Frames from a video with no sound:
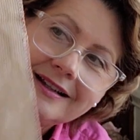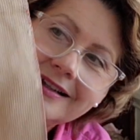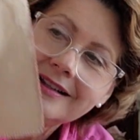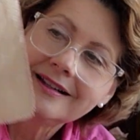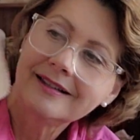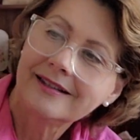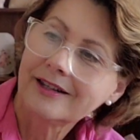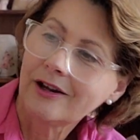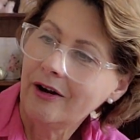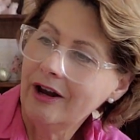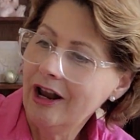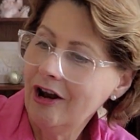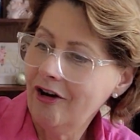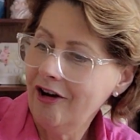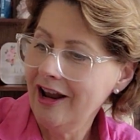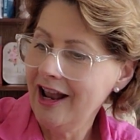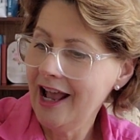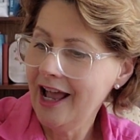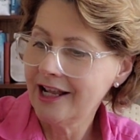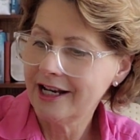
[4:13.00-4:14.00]
So
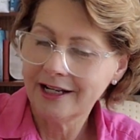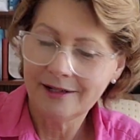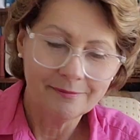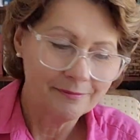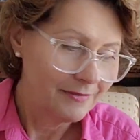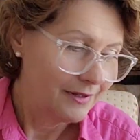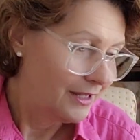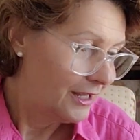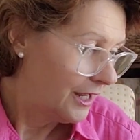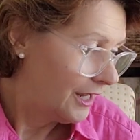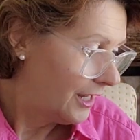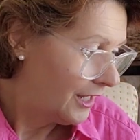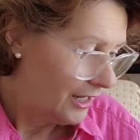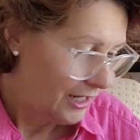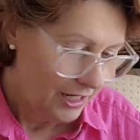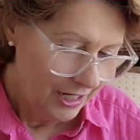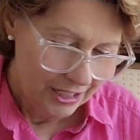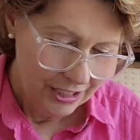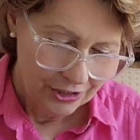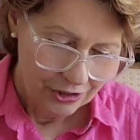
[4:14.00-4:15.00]
Harrietta,
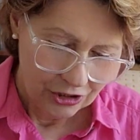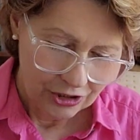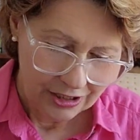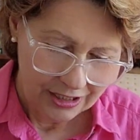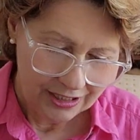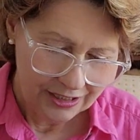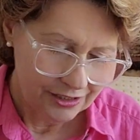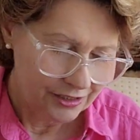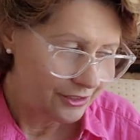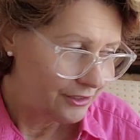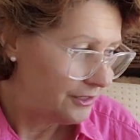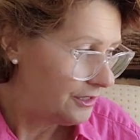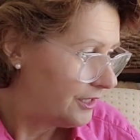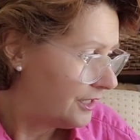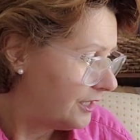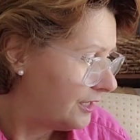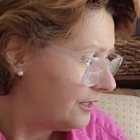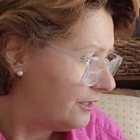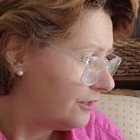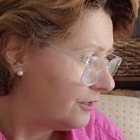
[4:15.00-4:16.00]
she's
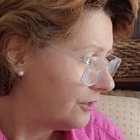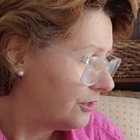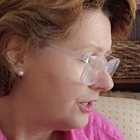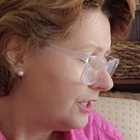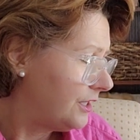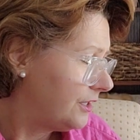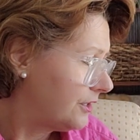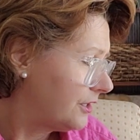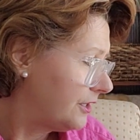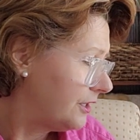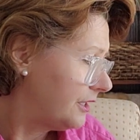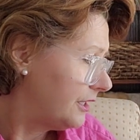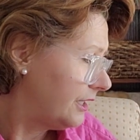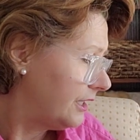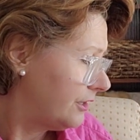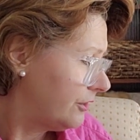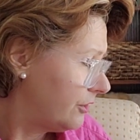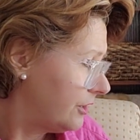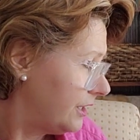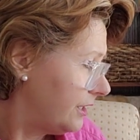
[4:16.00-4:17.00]
good. She's
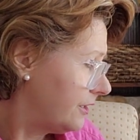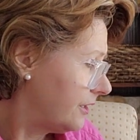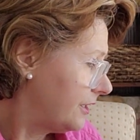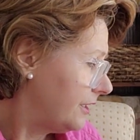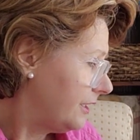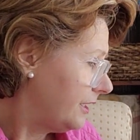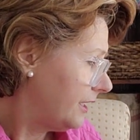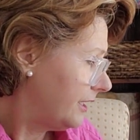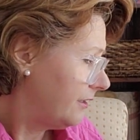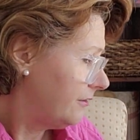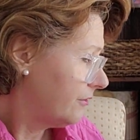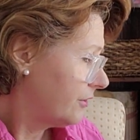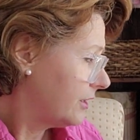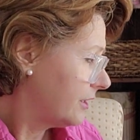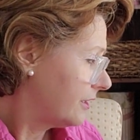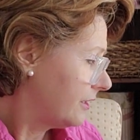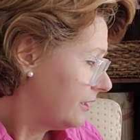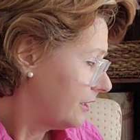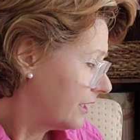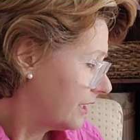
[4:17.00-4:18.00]
good. She's good.
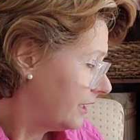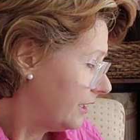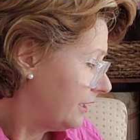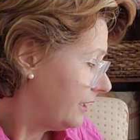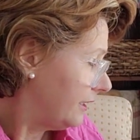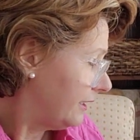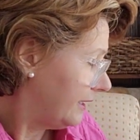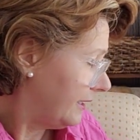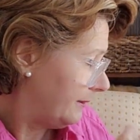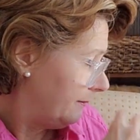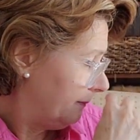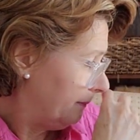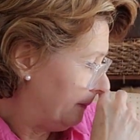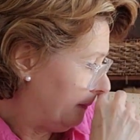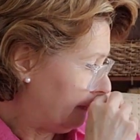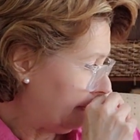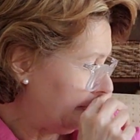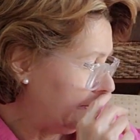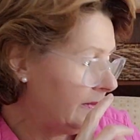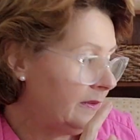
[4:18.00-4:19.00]
She's looking good.
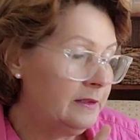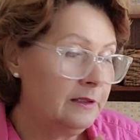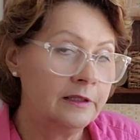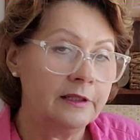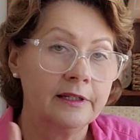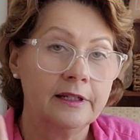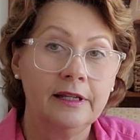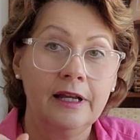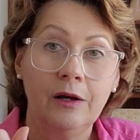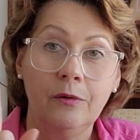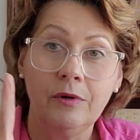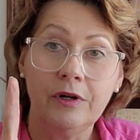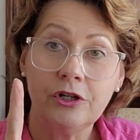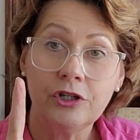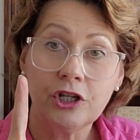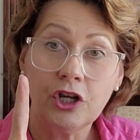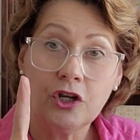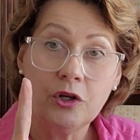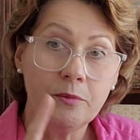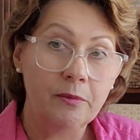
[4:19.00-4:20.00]
I want to show
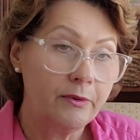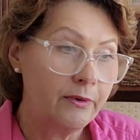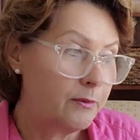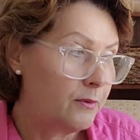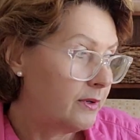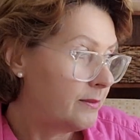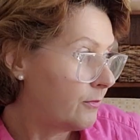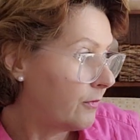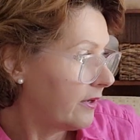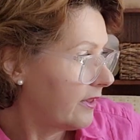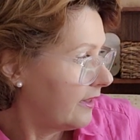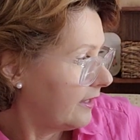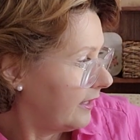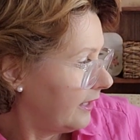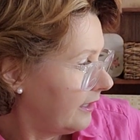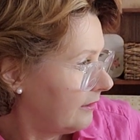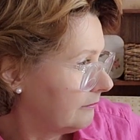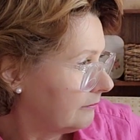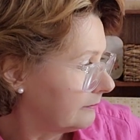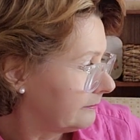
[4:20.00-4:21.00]
you one more
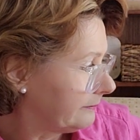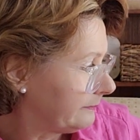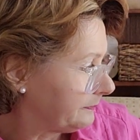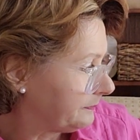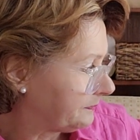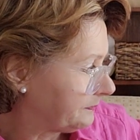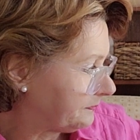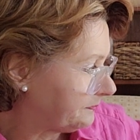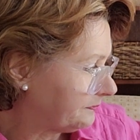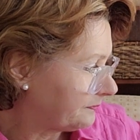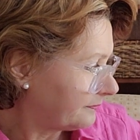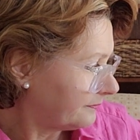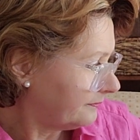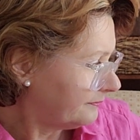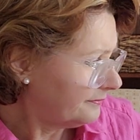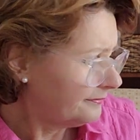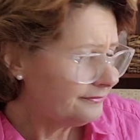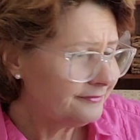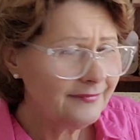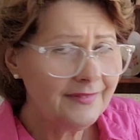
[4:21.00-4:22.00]
thing.
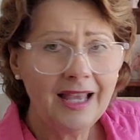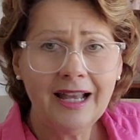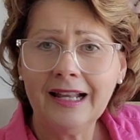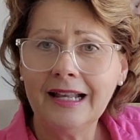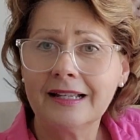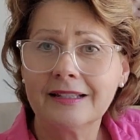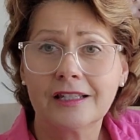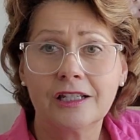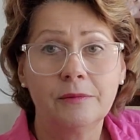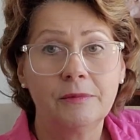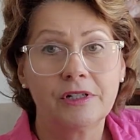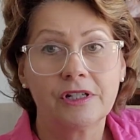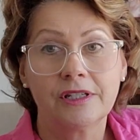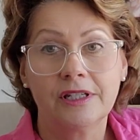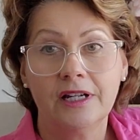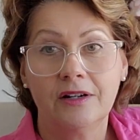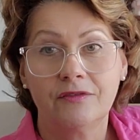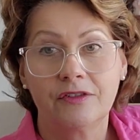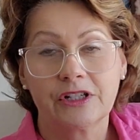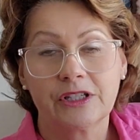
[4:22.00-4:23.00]
I got so much
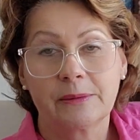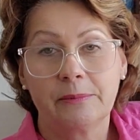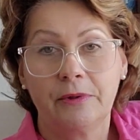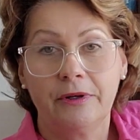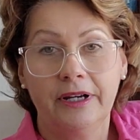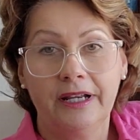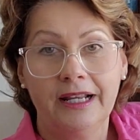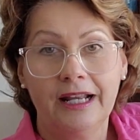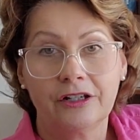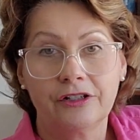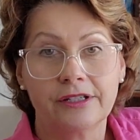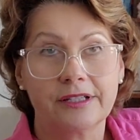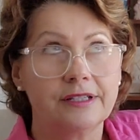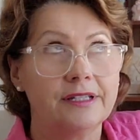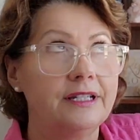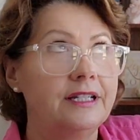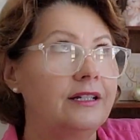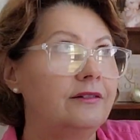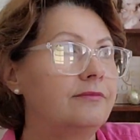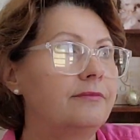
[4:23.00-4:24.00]
stuff for spring. I just
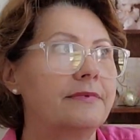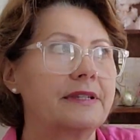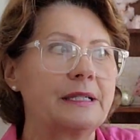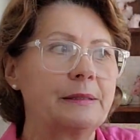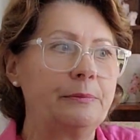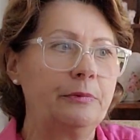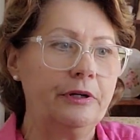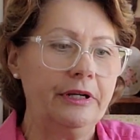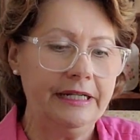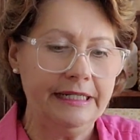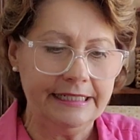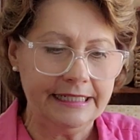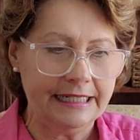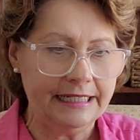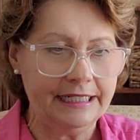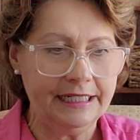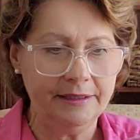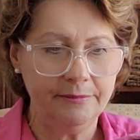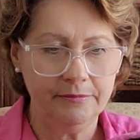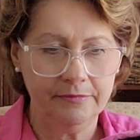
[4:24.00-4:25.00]
love
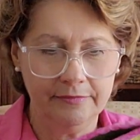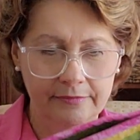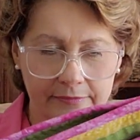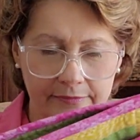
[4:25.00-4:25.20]
springtime.